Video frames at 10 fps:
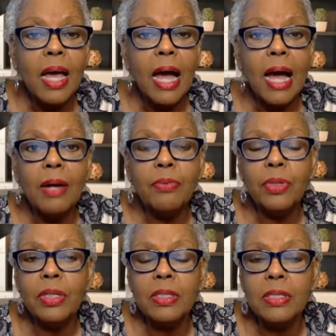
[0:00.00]
I
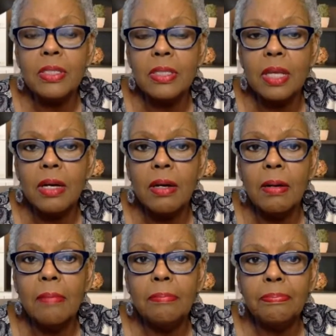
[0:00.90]
was
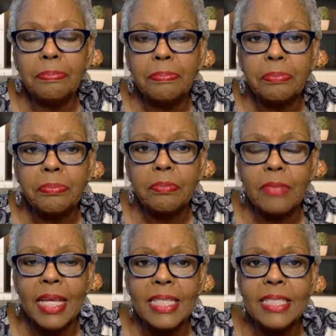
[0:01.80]

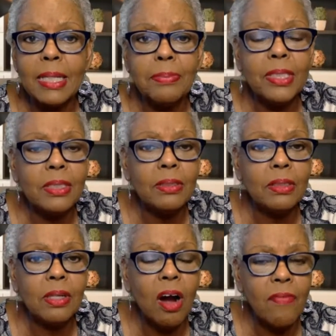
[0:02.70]
accepted into
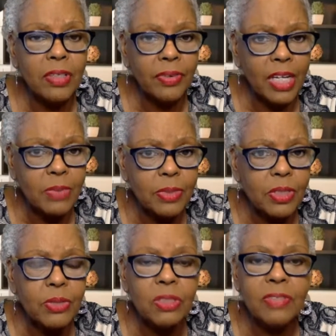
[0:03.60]
the Harvard Graduate
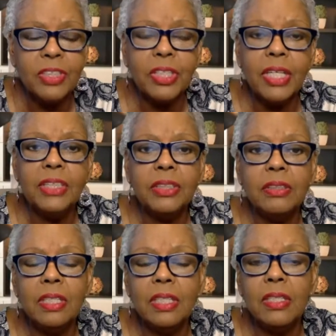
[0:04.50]
School of Education,
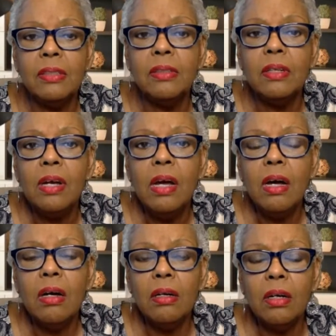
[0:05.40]
their
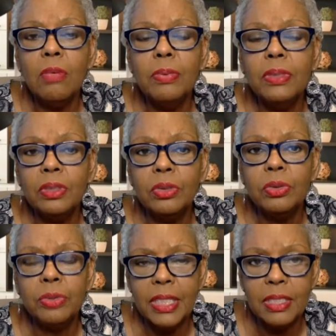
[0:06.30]
Urban
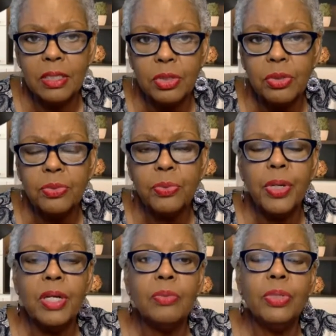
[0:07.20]
School Institute,
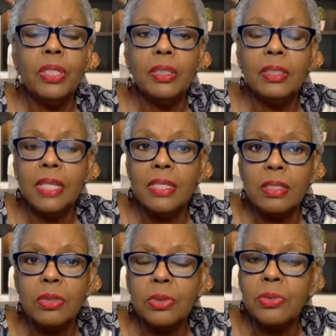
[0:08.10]
where we looked at
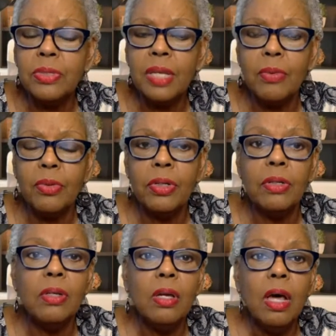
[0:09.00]
schools that
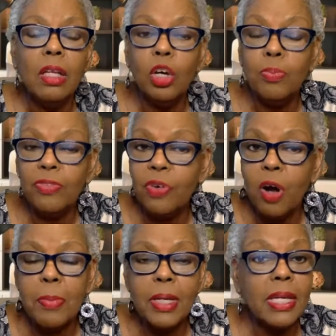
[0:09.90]
were low
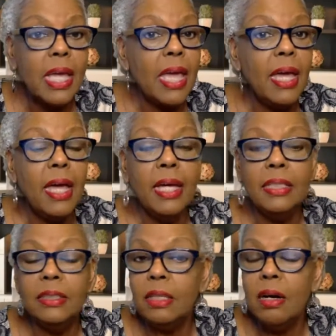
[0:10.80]
performing,
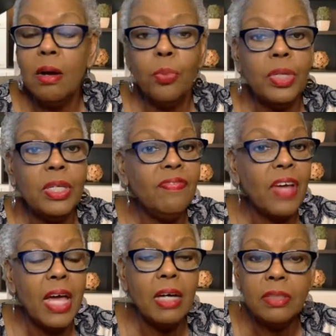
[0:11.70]
and we
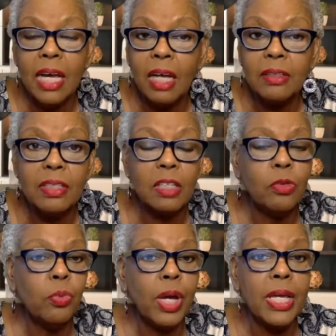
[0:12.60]
found out that there
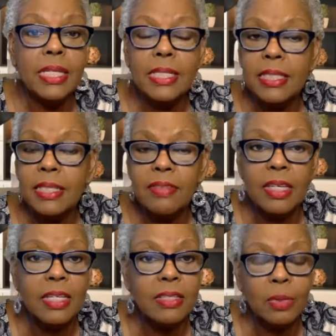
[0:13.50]
were ways and
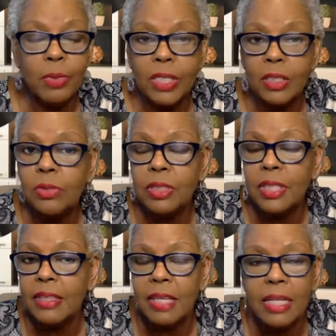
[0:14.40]
things that we could do to
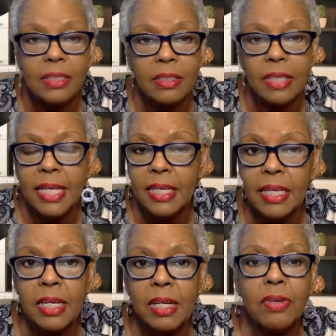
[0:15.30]
get that taken
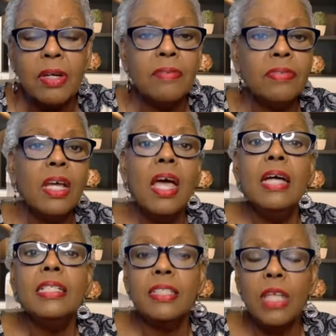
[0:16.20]
care of
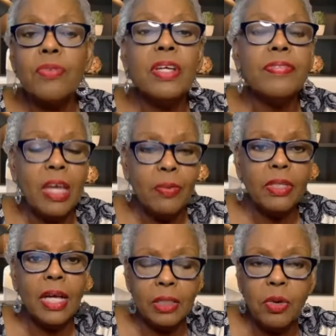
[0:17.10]
so that they would
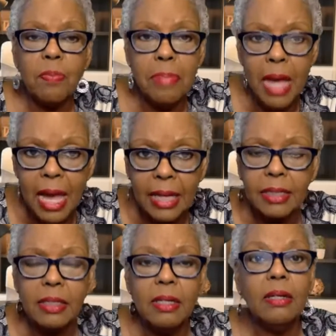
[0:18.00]
not go back
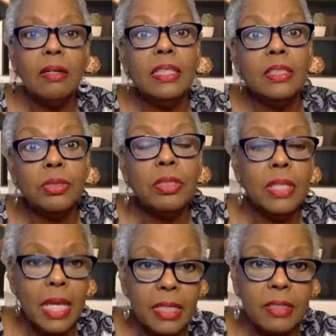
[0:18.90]
into the
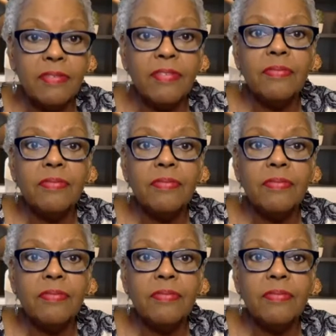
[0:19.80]
negative.